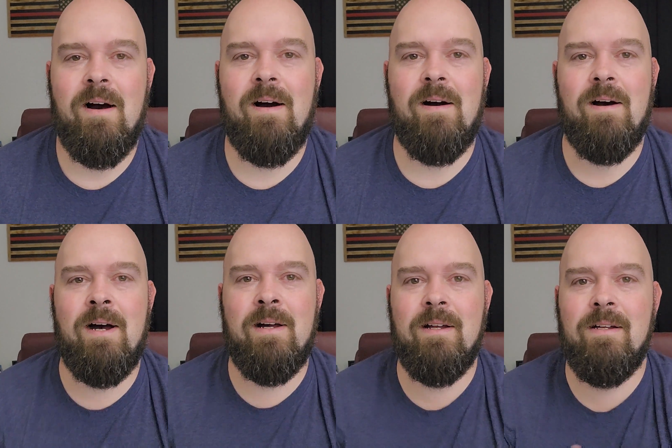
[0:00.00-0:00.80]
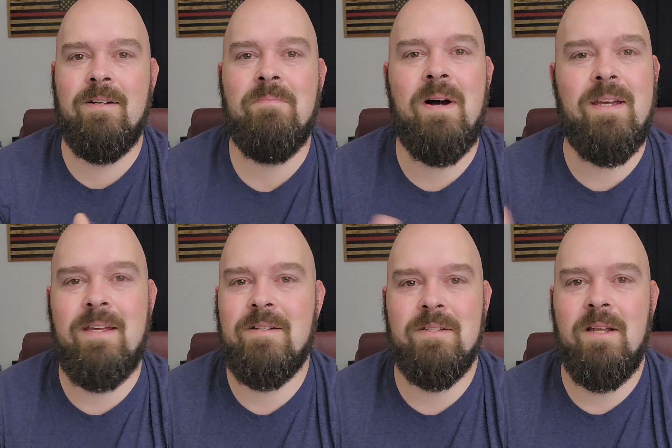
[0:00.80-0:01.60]
My
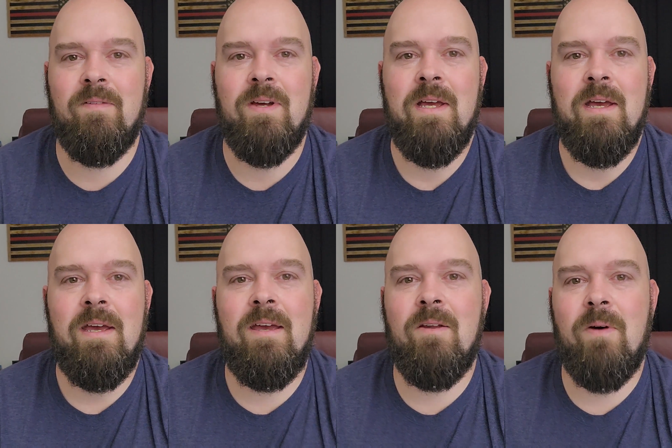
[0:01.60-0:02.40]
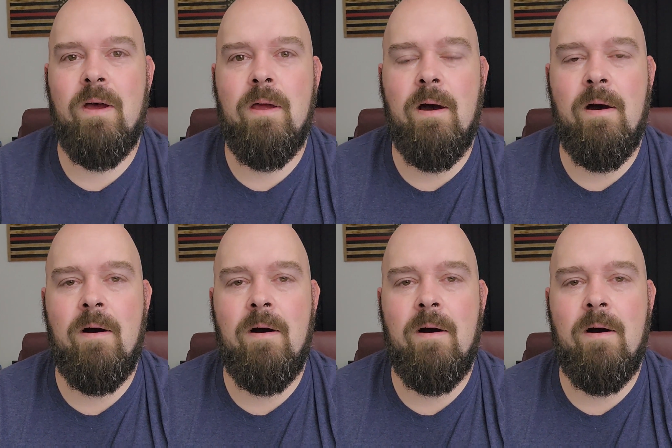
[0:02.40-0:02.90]
kids love it. Anyway,